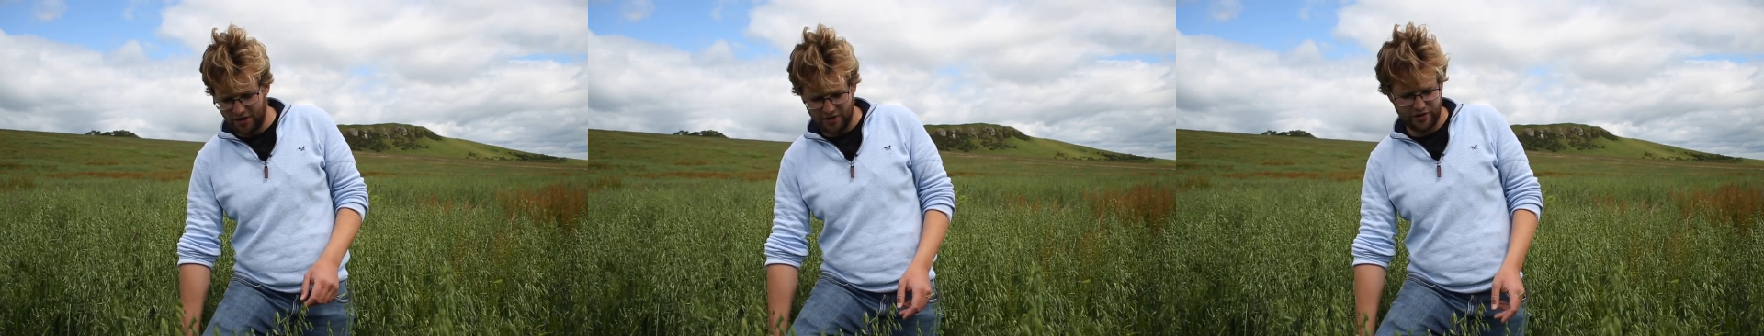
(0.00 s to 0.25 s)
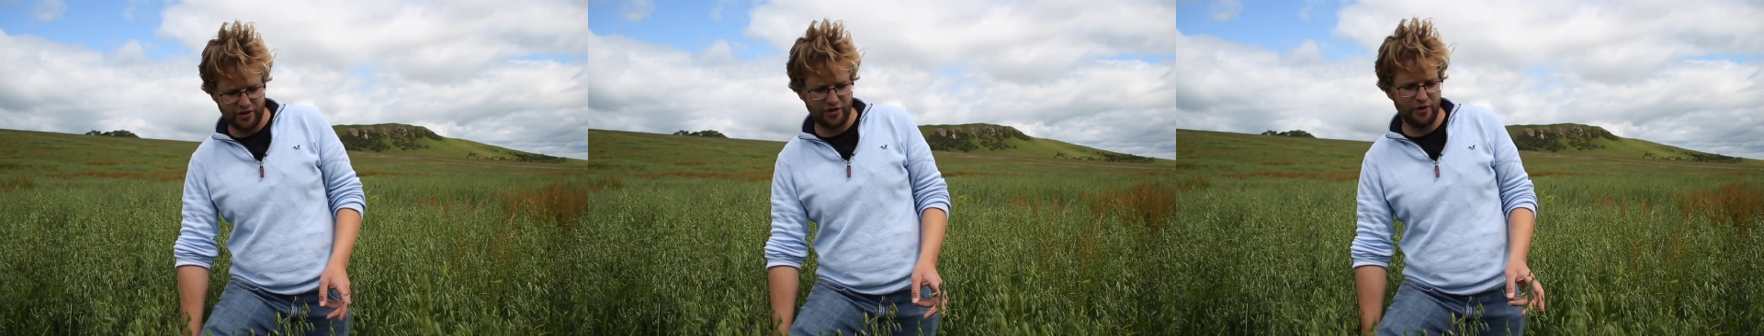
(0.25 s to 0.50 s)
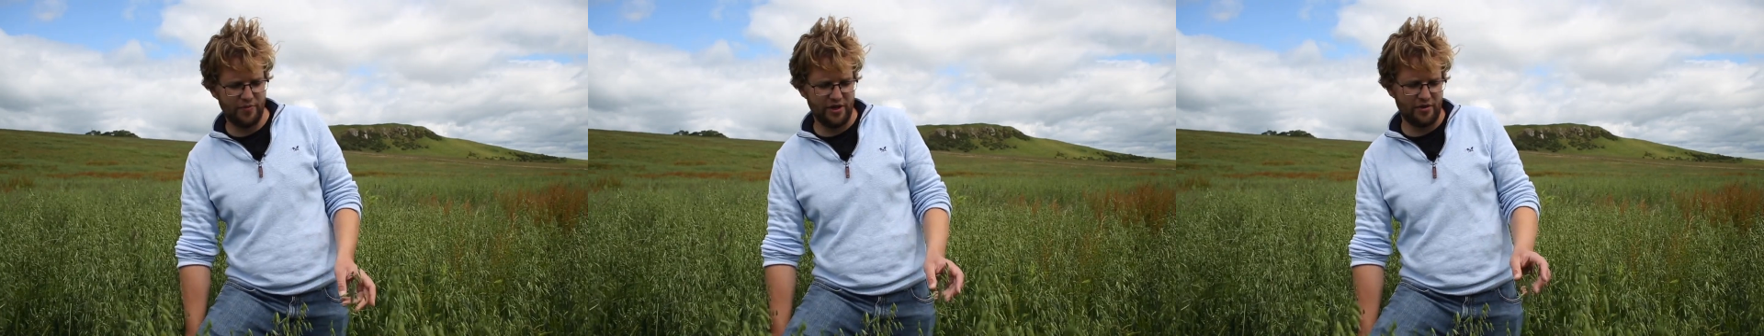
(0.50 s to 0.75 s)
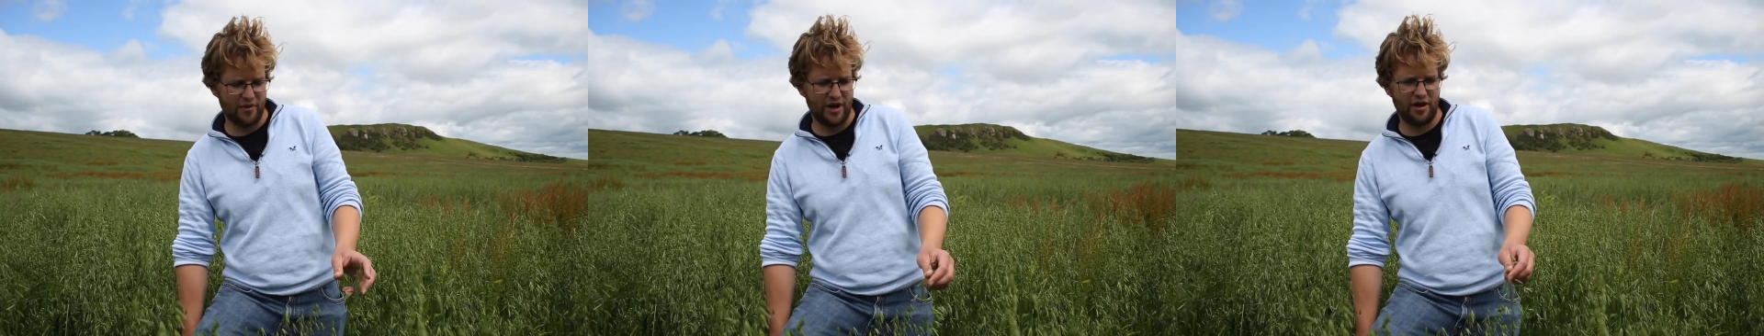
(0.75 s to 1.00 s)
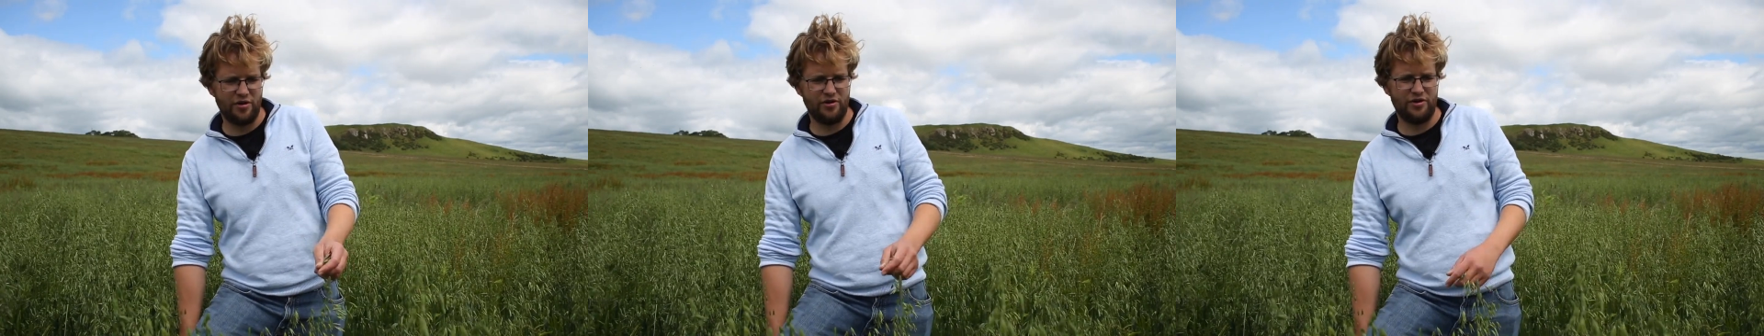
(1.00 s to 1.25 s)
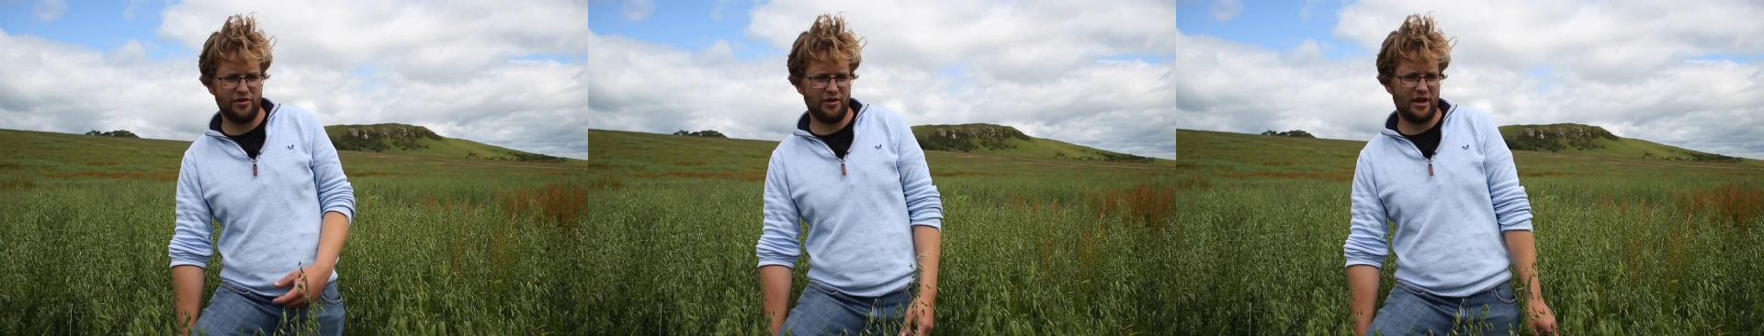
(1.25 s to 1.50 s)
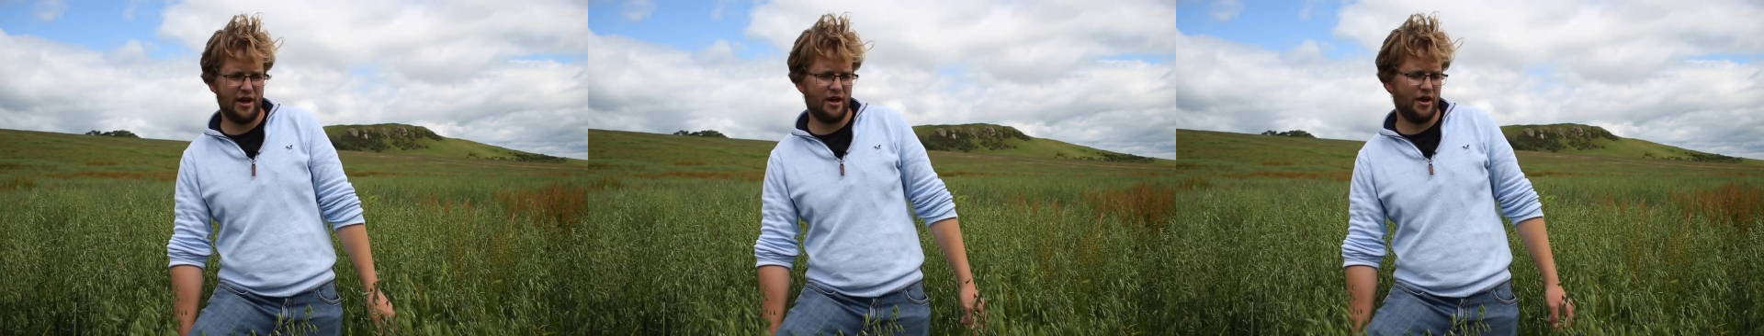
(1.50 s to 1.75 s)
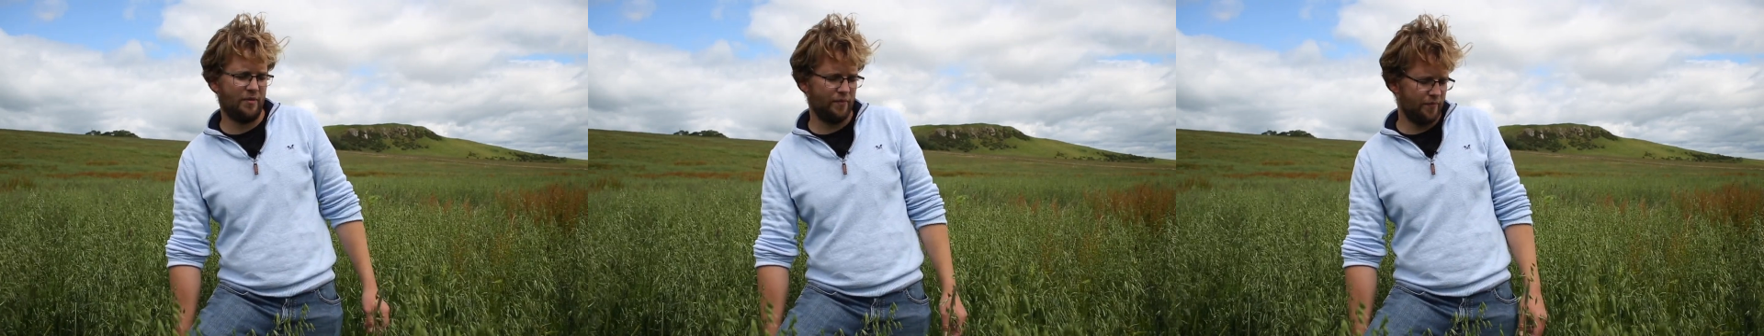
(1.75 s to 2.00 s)
So it should be quite a good,
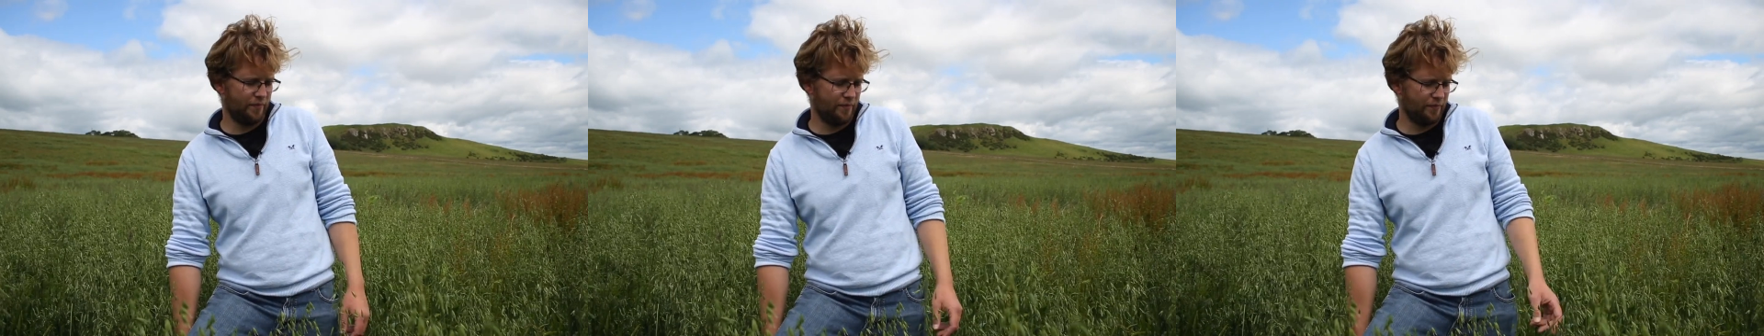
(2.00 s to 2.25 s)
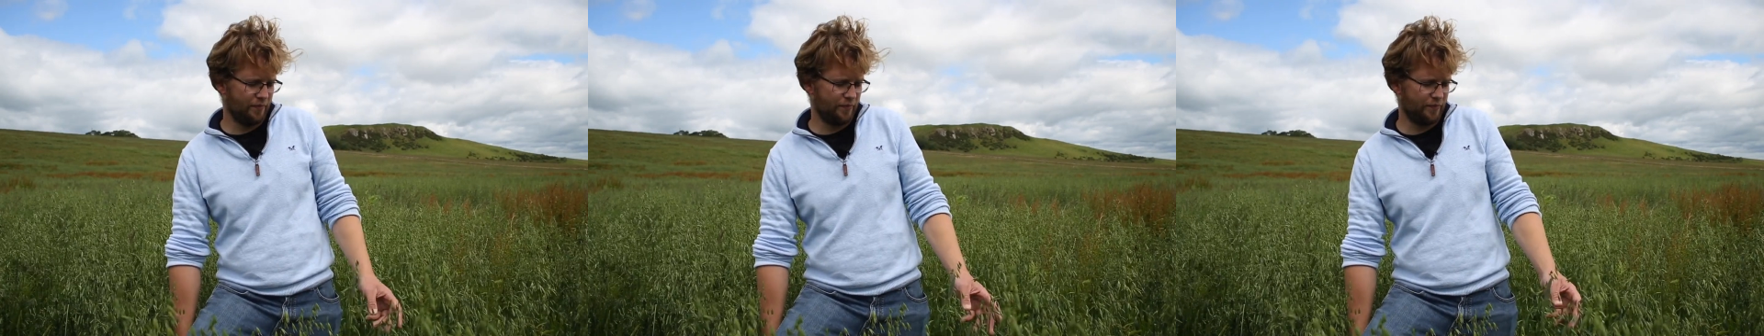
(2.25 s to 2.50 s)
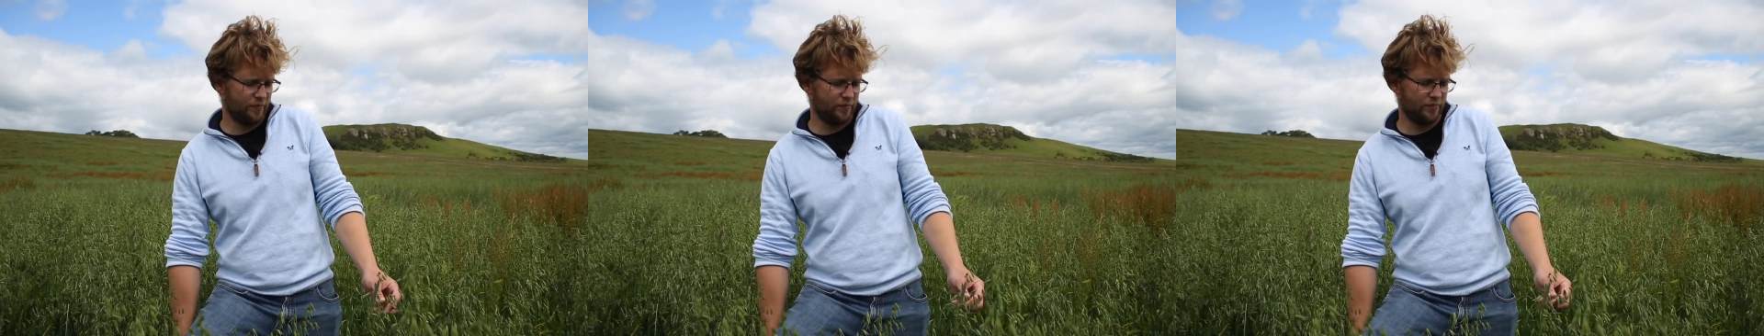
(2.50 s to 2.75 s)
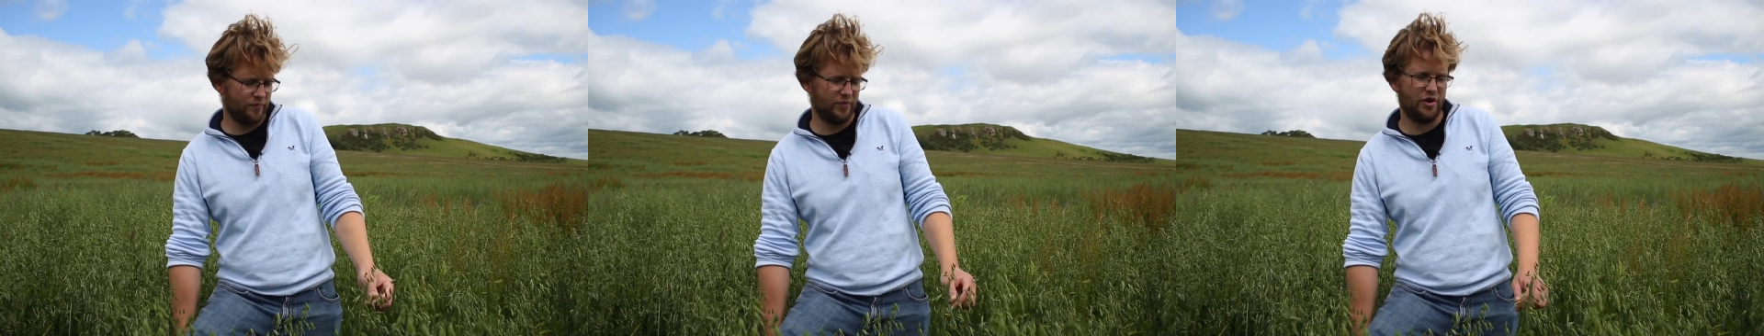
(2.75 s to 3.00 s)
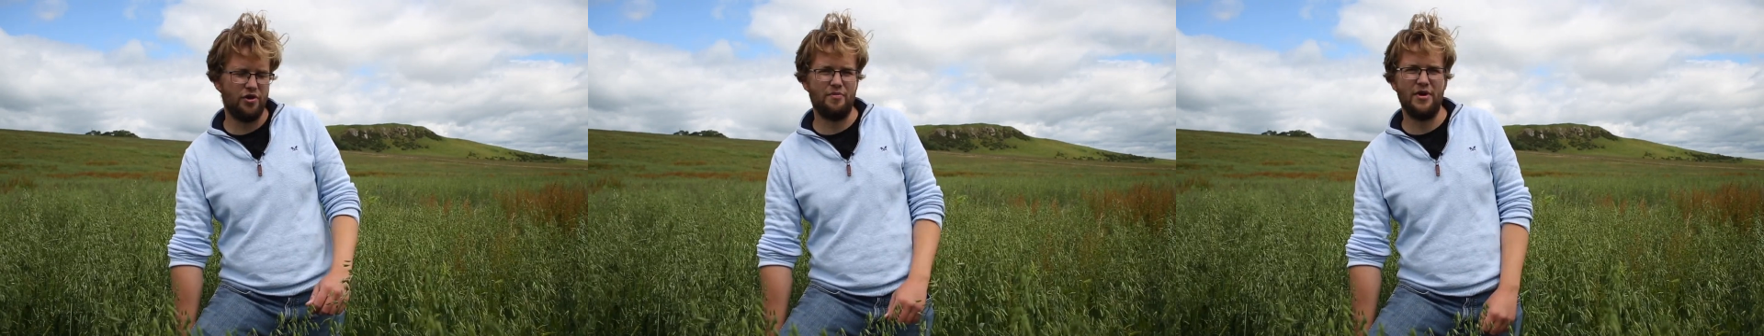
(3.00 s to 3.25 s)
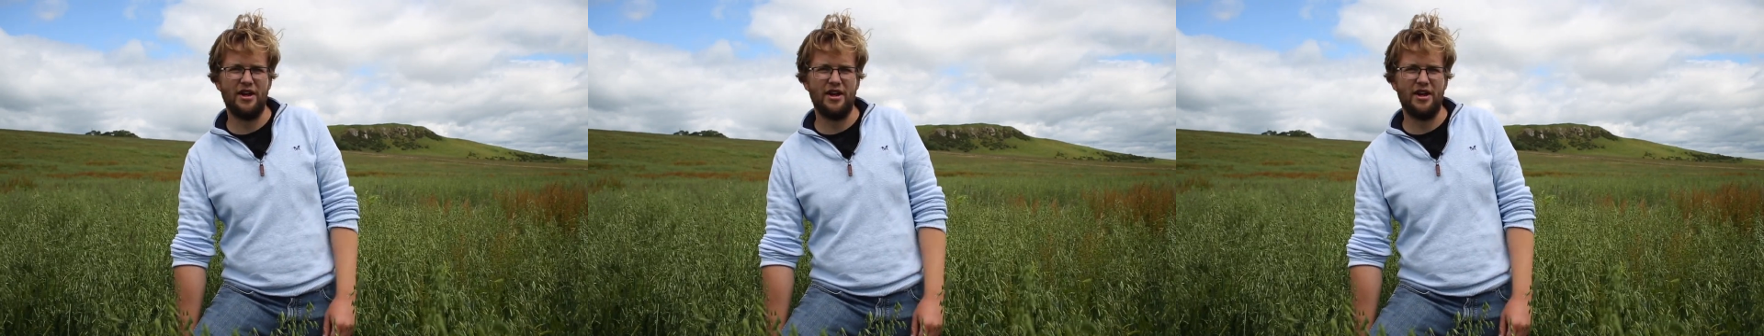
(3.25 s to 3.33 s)
uh, good